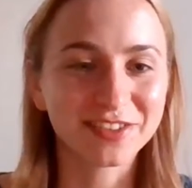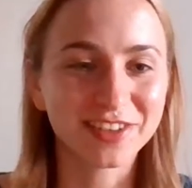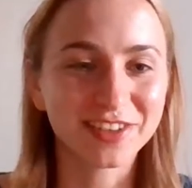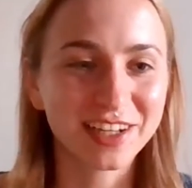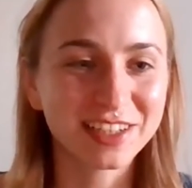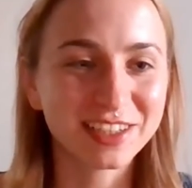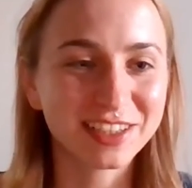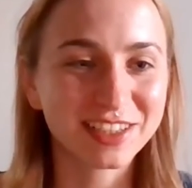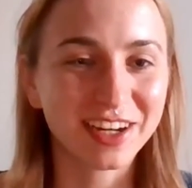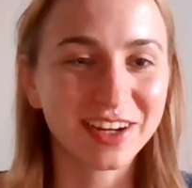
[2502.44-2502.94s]
That's
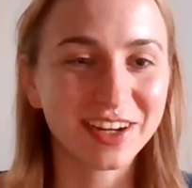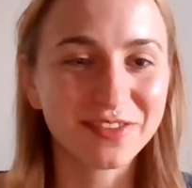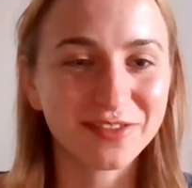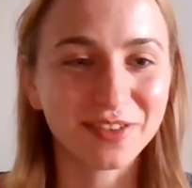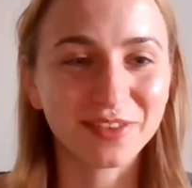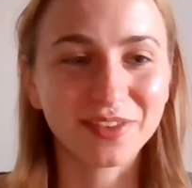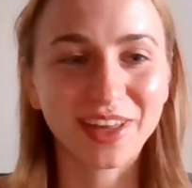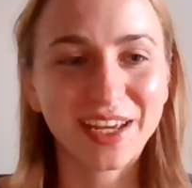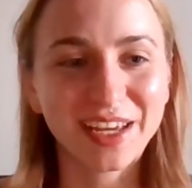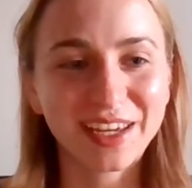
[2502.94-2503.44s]
really
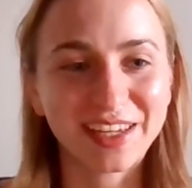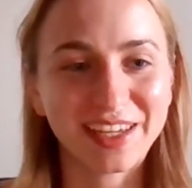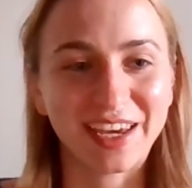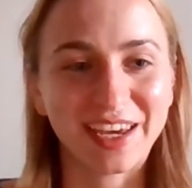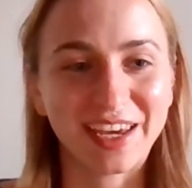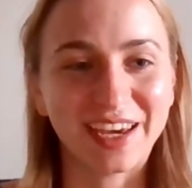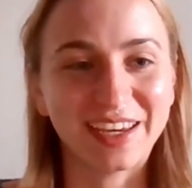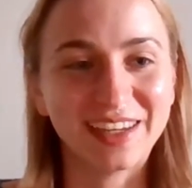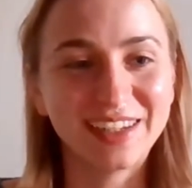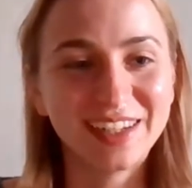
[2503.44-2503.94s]
insightful. Thank
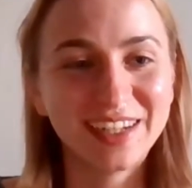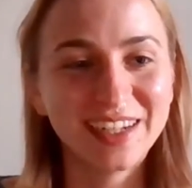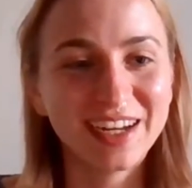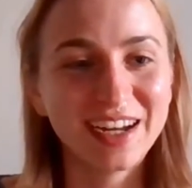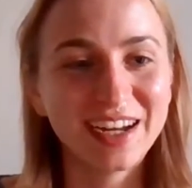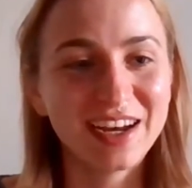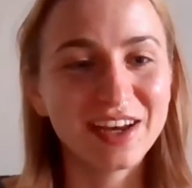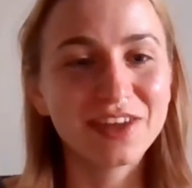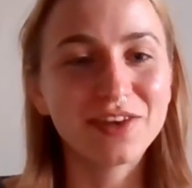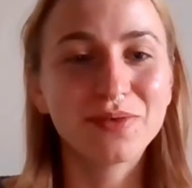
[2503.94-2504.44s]
you.
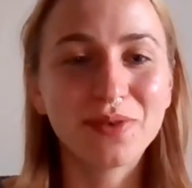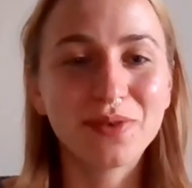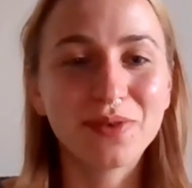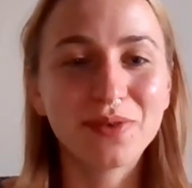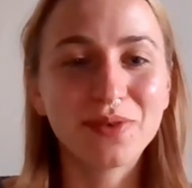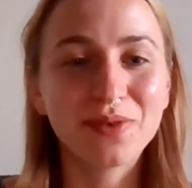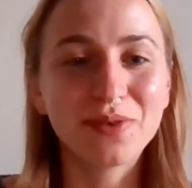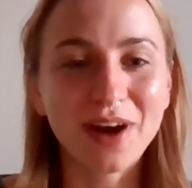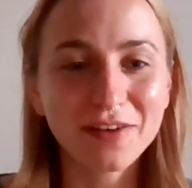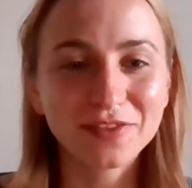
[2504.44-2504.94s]
Mm. You will
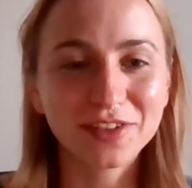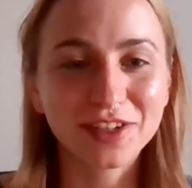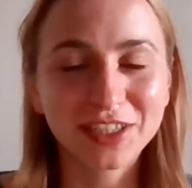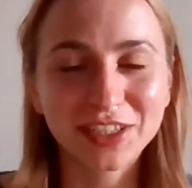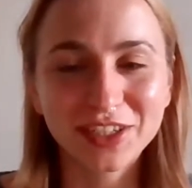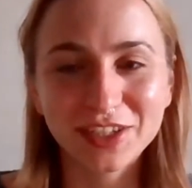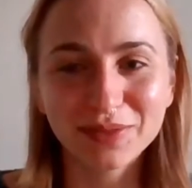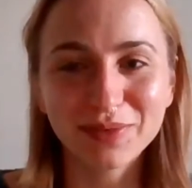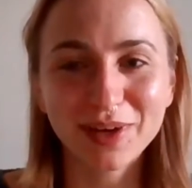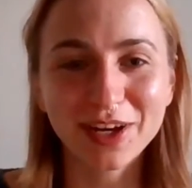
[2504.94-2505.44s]
have to
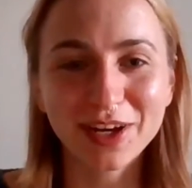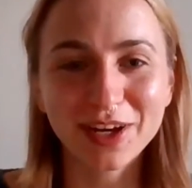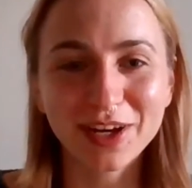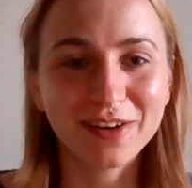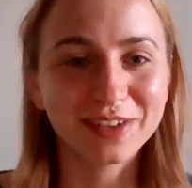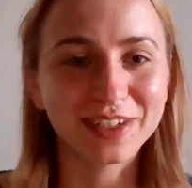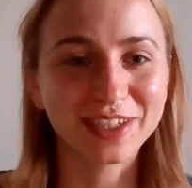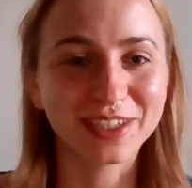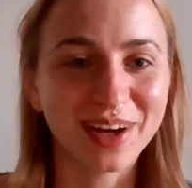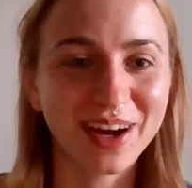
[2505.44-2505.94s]
excuse my cold
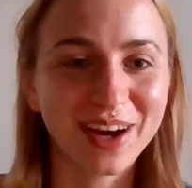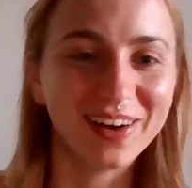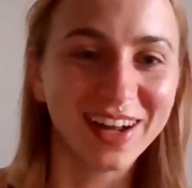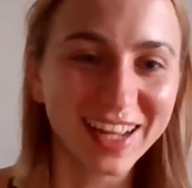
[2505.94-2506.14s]
as well.